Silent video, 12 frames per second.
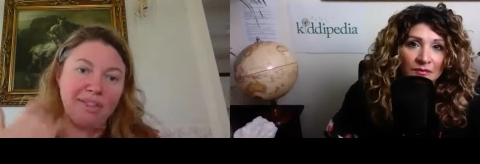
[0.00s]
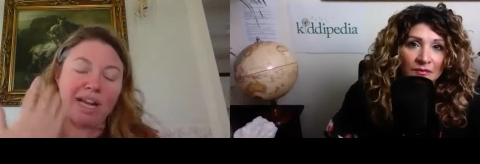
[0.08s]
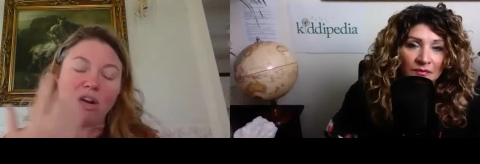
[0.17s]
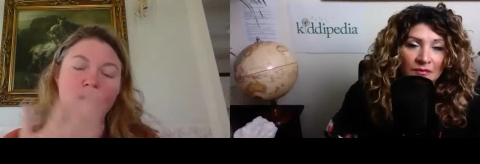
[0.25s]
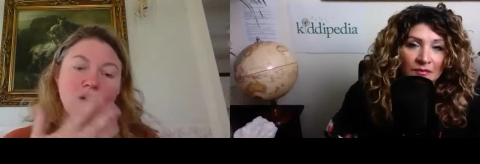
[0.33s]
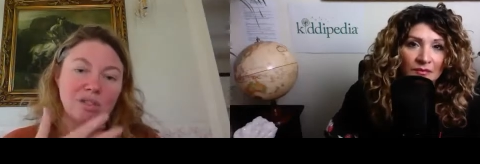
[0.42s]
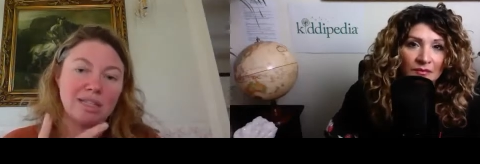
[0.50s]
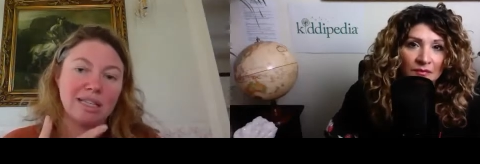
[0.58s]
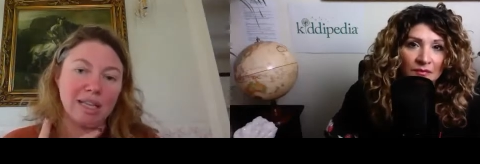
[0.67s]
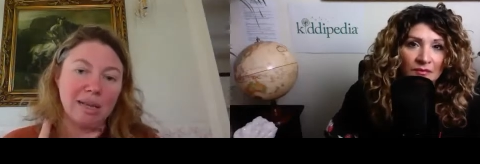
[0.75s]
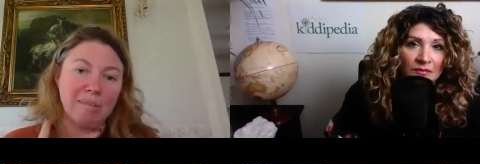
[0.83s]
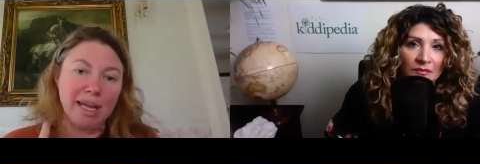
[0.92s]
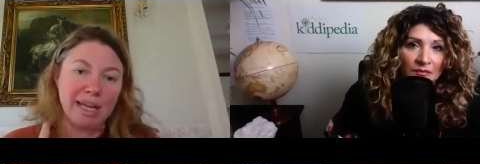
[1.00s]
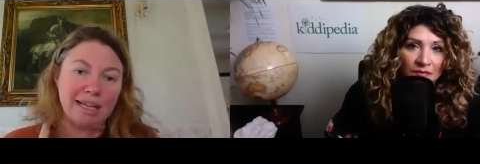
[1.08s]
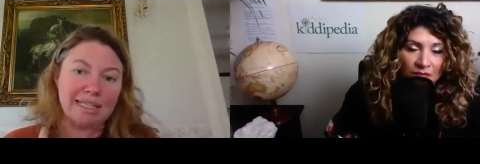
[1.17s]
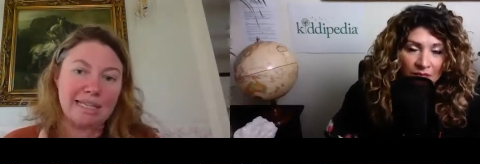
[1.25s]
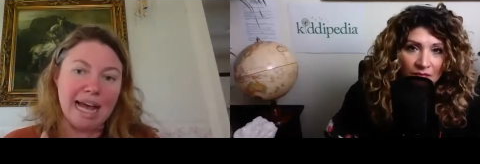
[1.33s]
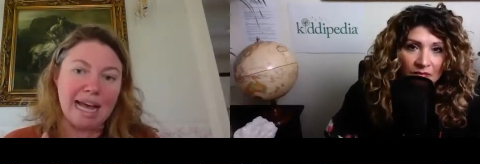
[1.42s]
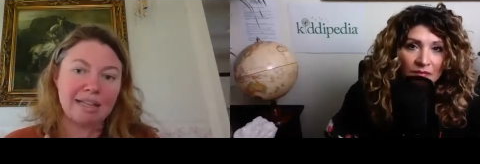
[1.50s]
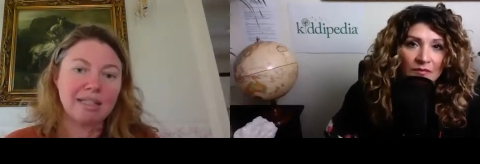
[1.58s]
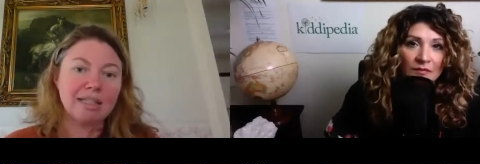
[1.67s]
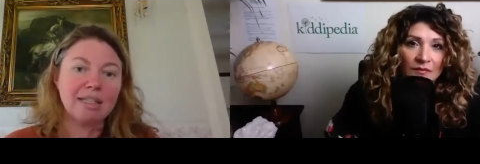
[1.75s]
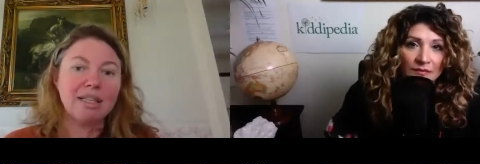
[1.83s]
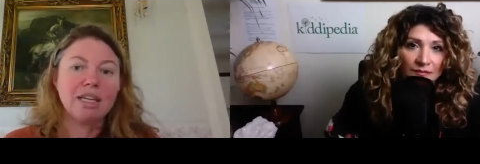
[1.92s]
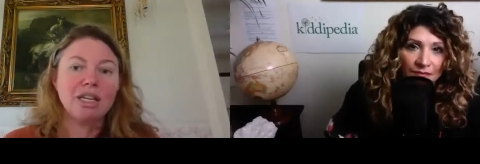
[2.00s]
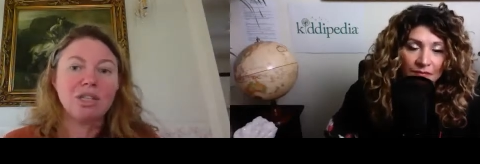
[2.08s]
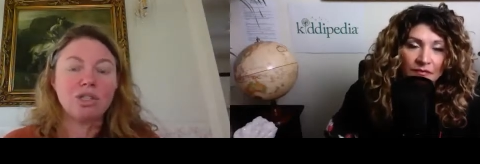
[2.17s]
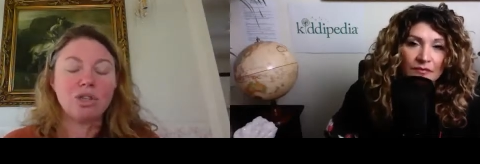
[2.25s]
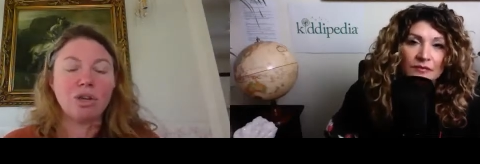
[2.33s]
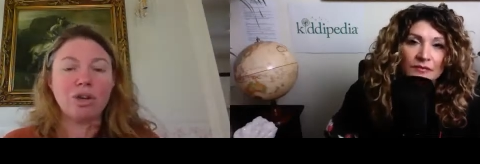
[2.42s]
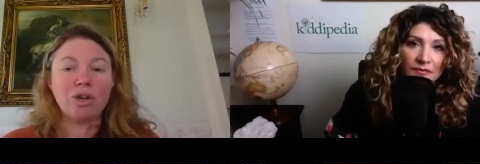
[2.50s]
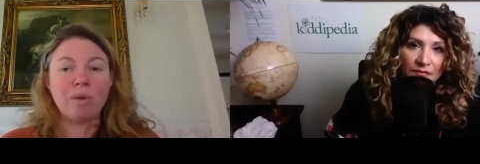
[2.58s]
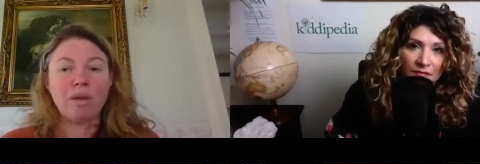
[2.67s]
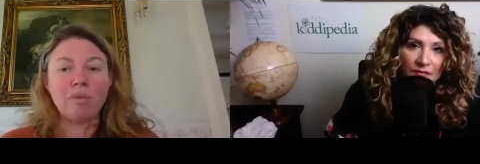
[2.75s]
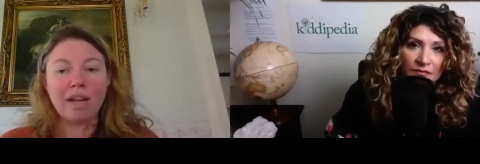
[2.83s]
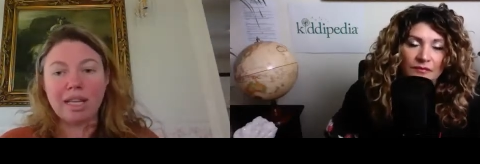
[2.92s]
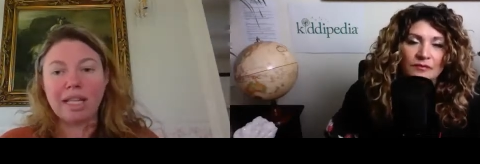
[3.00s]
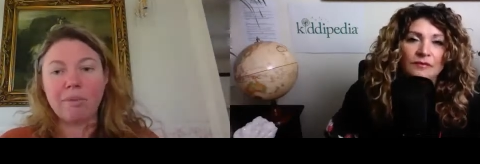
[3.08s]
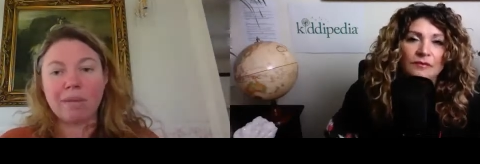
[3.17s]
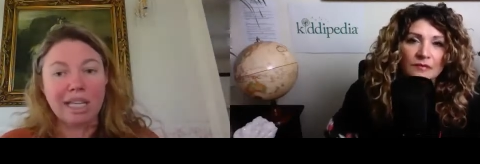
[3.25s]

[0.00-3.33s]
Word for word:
Speaker 1: and they're constantly being attacked. So we really would